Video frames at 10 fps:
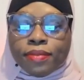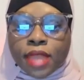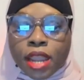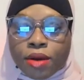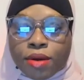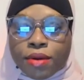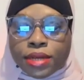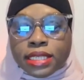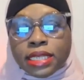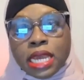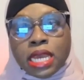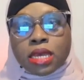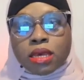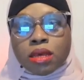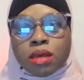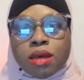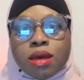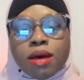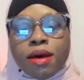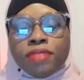their critique
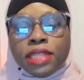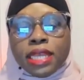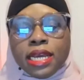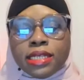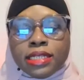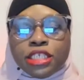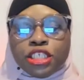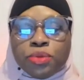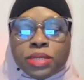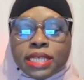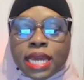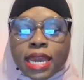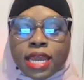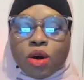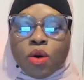of the things that she was saying